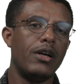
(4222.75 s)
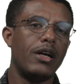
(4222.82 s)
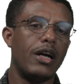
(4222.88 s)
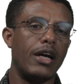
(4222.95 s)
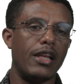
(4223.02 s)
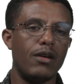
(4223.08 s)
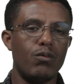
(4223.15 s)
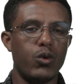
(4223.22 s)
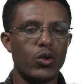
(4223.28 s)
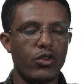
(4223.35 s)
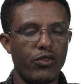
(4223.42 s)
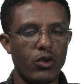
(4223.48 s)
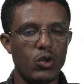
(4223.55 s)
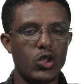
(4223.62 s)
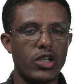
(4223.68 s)
an input
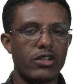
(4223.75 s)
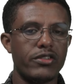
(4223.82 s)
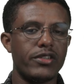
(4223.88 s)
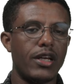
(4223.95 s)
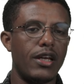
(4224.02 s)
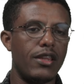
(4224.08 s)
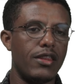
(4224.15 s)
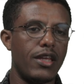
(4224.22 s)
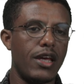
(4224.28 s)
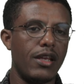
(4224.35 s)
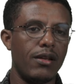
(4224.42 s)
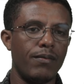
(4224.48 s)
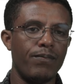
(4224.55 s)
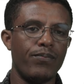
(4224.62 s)
features and then